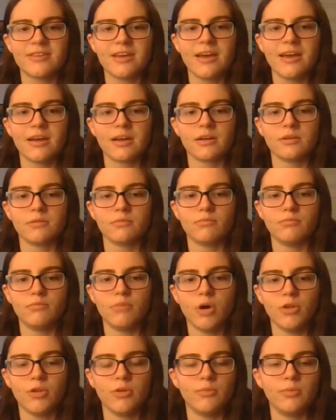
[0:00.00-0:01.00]
and
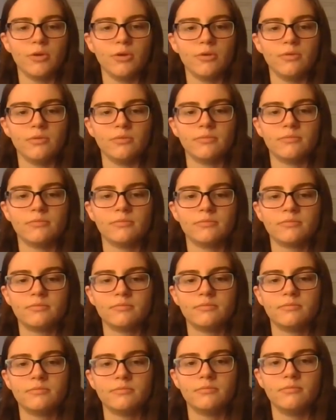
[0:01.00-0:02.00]
multiple
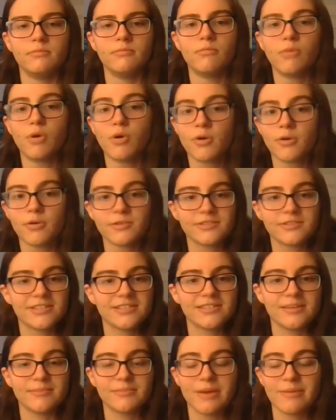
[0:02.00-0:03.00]
morals
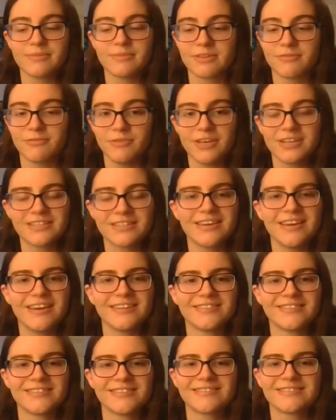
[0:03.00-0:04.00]
that sometimes conflict.
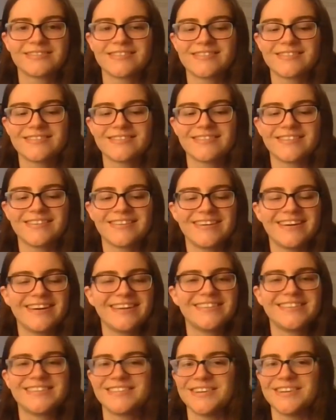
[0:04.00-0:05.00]
It's
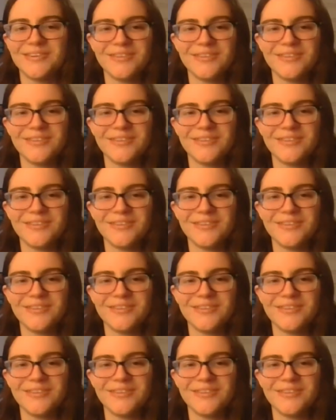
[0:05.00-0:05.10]
so